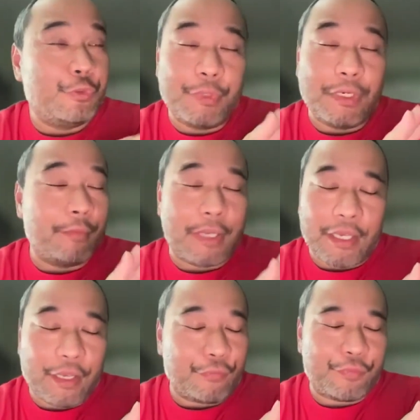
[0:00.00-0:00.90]
believe me,
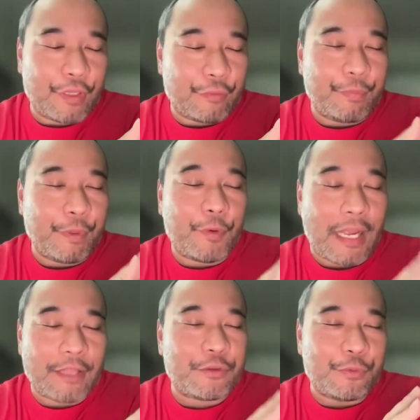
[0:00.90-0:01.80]
if people
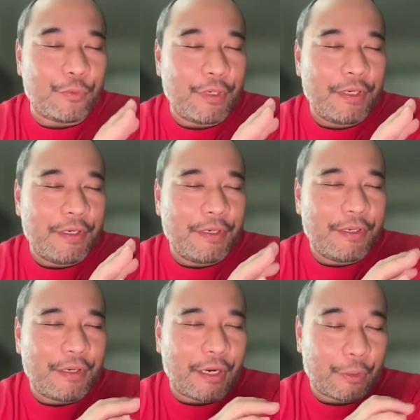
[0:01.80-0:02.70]
had to
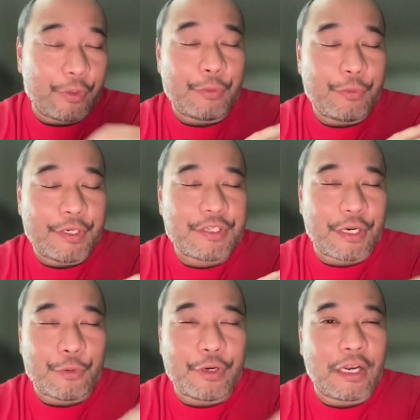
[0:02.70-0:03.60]
agree to each
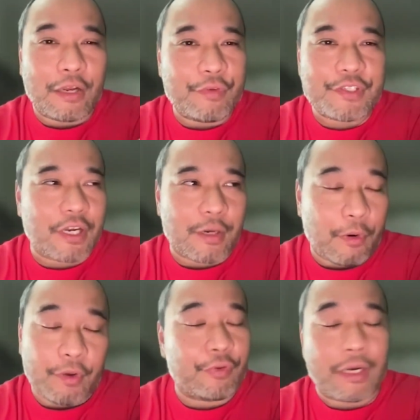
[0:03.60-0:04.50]
other, know to love each other,
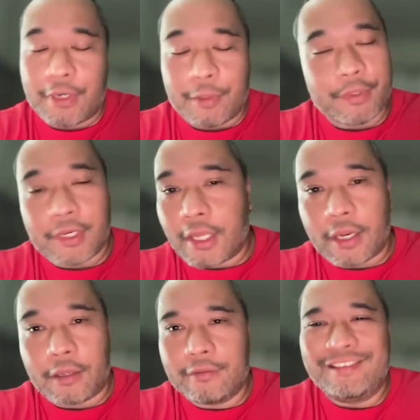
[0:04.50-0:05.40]
my wife and I would not be
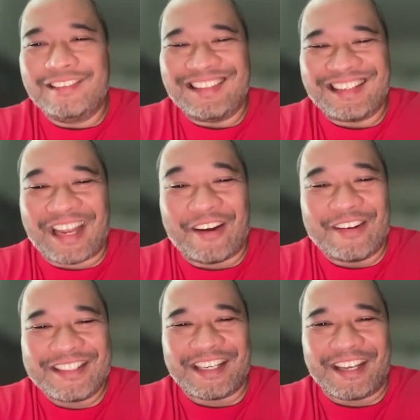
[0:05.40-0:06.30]
together.
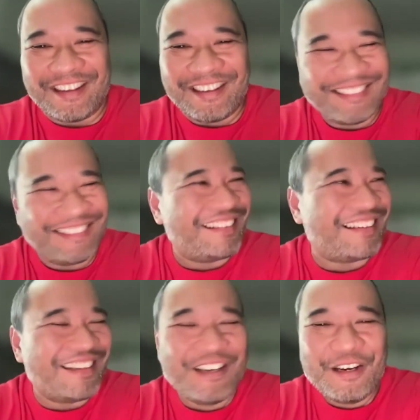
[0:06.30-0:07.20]
Guarantee.
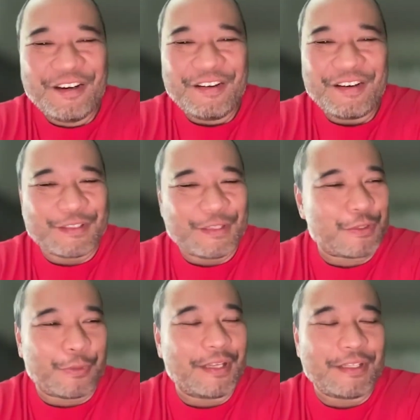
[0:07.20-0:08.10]
Because there's
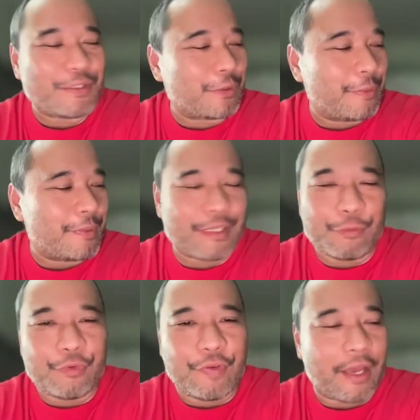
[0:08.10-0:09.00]
so many disagreements that
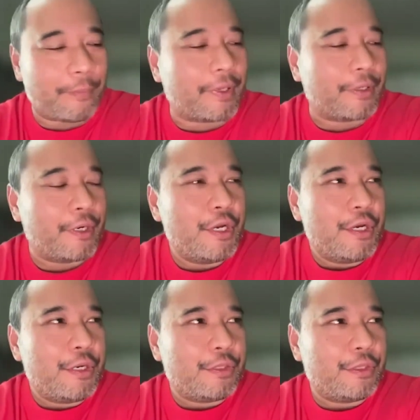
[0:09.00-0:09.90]
we've had, but
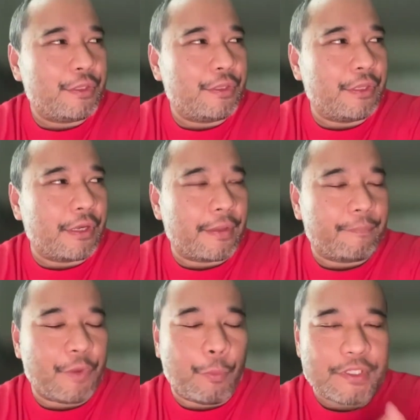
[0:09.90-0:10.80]
the
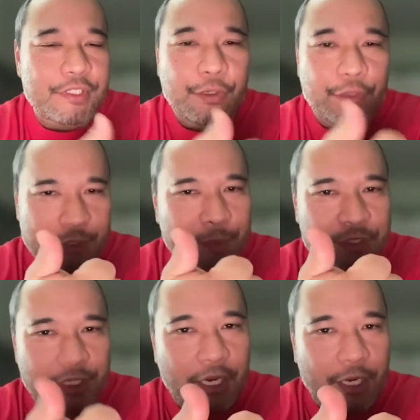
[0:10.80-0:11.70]
one skill that
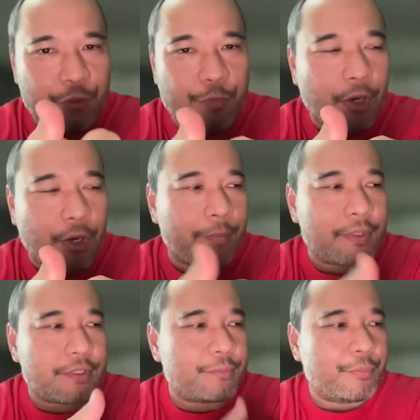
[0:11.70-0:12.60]
especially Kia you brought up
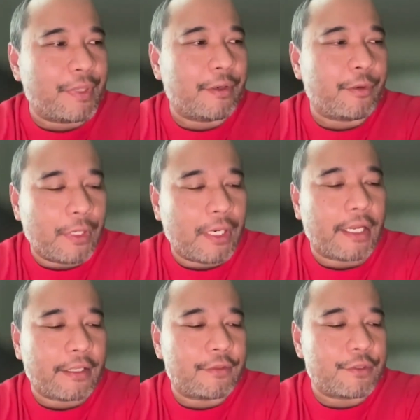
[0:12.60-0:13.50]
is being
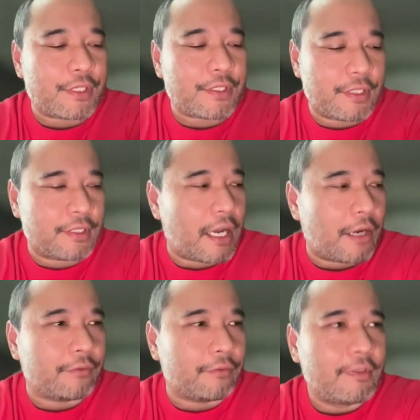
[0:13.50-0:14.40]
willing to just sit
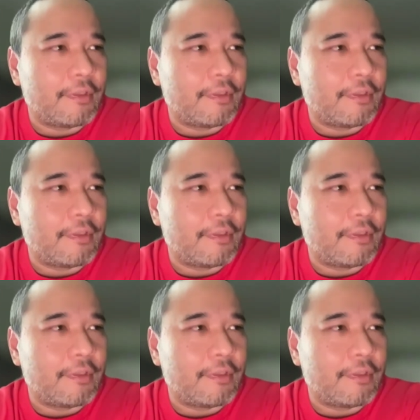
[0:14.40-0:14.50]
down